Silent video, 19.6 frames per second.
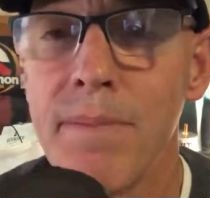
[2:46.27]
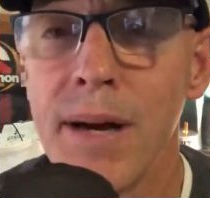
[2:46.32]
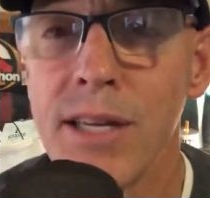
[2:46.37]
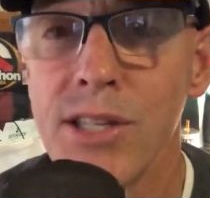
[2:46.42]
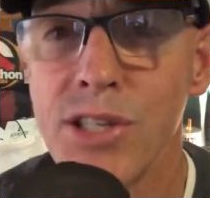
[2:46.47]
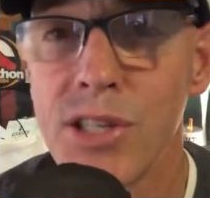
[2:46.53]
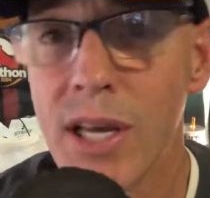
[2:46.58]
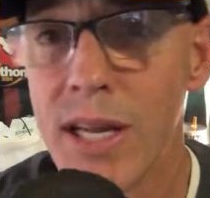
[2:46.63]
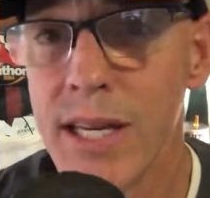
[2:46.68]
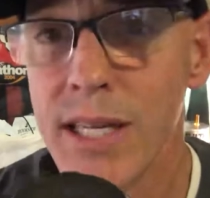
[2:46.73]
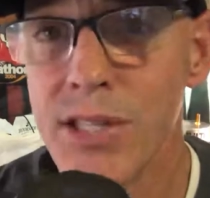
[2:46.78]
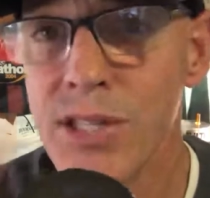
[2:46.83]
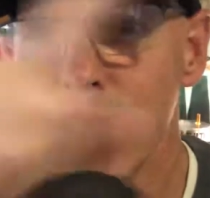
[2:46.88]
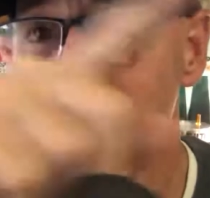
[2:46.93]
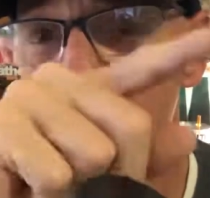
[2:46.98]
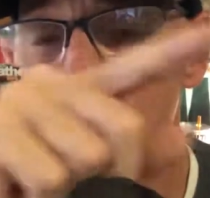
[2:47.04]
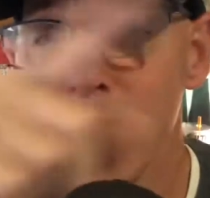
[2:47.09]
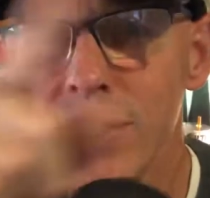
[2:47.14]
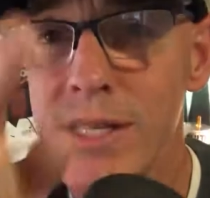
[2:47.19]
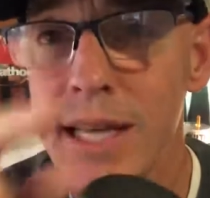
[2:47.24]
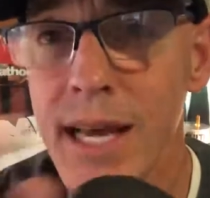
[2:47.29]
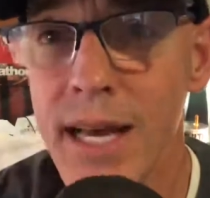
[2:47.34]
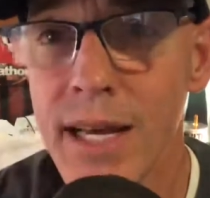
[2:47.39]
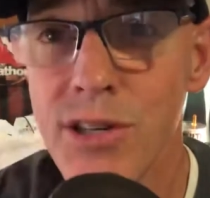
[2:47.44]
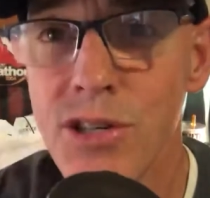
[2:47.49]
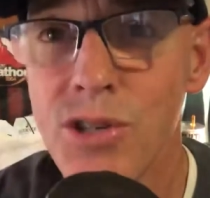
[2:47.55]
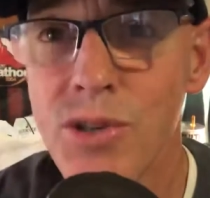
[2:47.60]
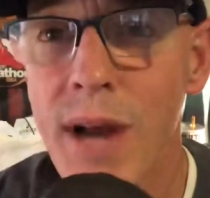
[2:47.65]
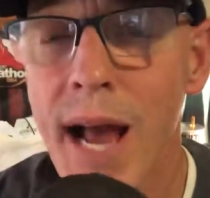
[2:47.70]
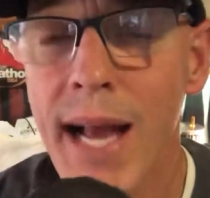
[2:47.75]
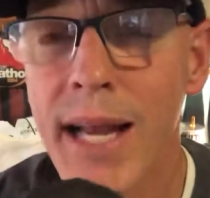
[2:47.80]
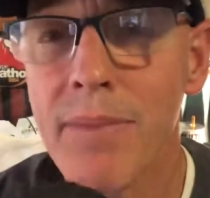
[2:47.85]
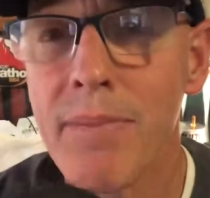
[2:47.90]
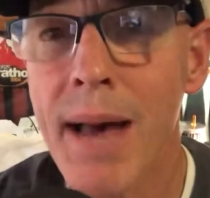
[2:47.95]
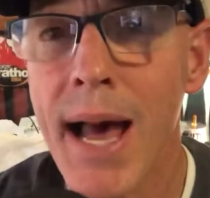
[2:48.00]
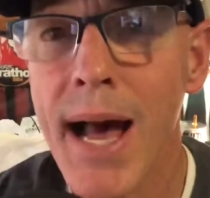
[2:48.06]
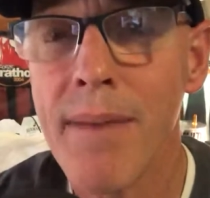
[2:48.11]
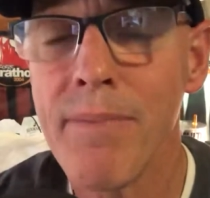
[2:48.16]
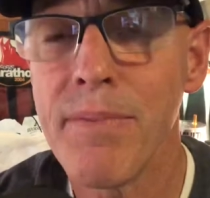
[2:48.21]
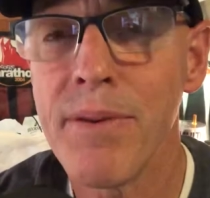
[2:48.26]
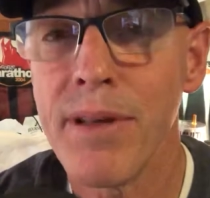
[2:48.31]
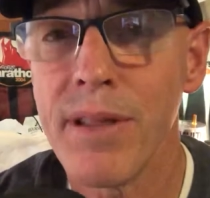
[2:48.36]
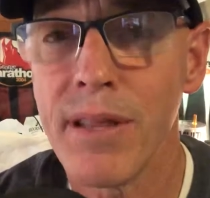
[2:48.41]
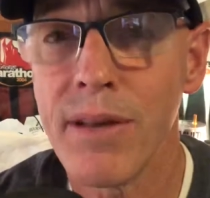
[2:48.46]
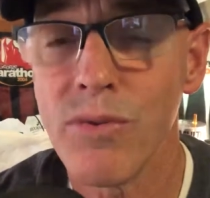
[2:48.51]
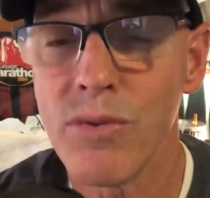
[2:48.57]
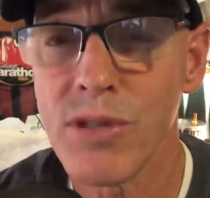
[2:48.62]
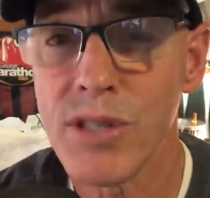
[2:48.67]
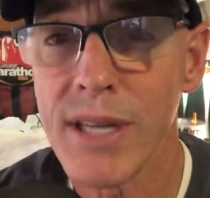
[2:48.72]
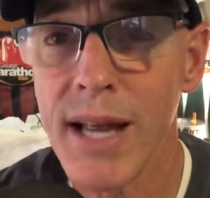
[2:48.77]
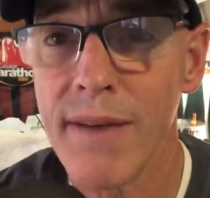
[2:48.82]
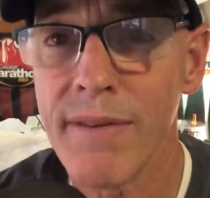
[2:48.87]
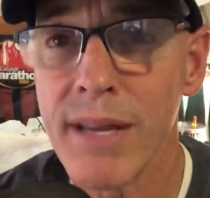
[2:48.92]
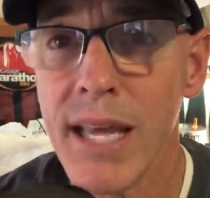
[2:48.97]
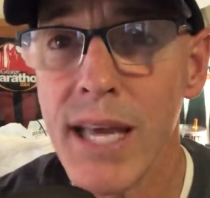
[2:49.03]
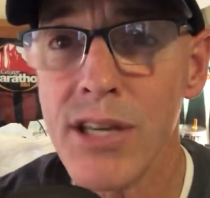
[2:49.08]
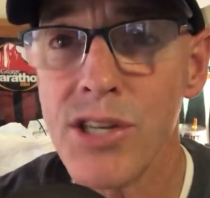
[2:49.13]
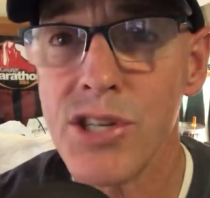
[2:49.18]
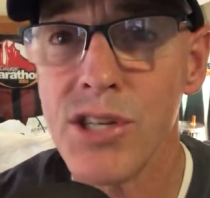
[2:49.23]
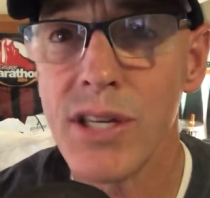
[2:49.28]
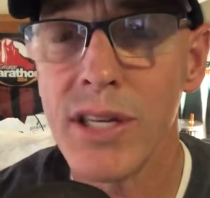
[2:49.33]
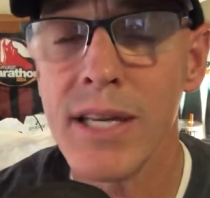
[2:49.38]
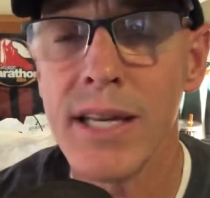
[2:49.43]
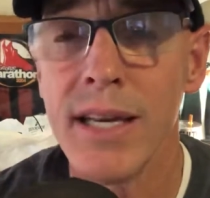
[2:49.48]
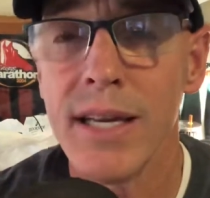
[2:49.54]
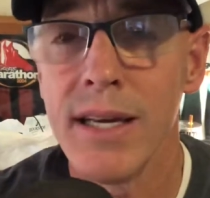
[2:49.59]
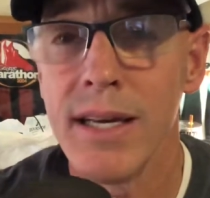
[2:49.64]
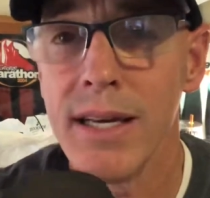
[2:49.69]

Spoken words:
I saw an instant track map that was navigation.